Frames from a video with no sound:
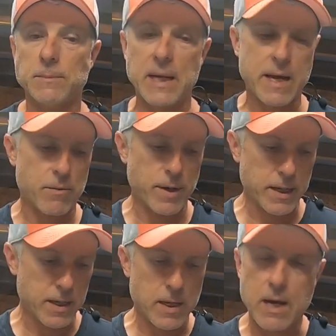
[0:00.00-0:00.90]
how to
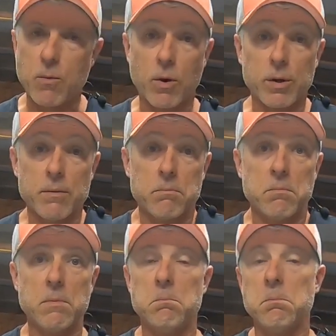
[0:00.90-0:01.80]
rig it, how to work it,
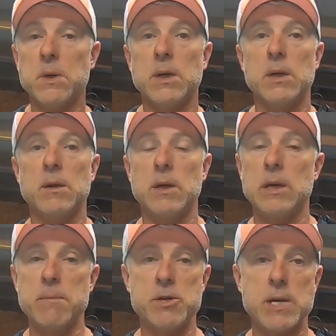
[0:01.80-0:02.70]

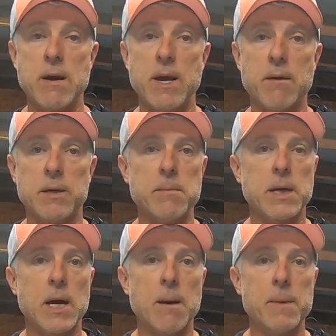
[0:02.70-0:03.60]
give me a shout out, give me a
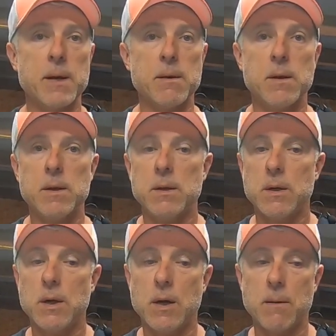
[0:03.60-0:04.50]
comment.
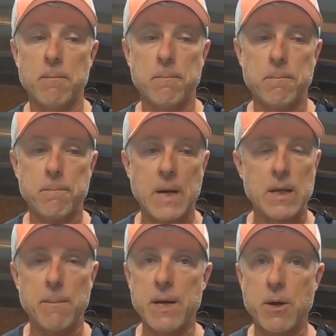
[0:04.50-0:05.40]

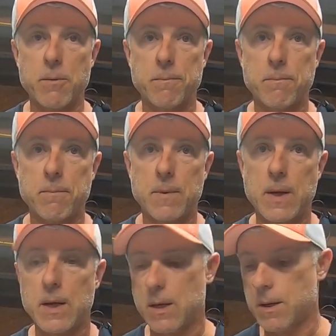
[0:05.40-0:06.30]
Let me know.
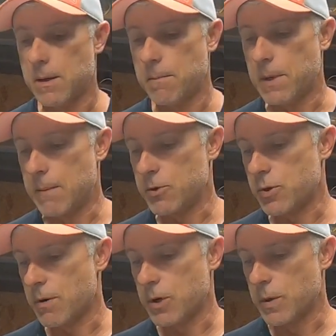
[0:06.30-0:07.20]
But I'm gonna
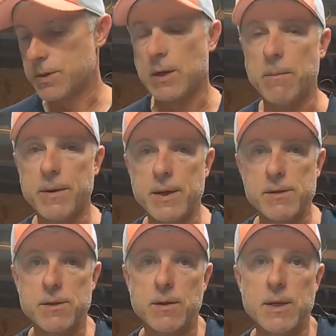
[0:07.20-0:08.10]
start doing some of
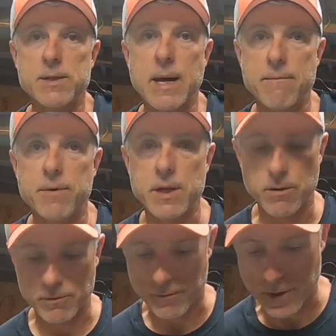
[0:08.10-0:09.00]
these type videos for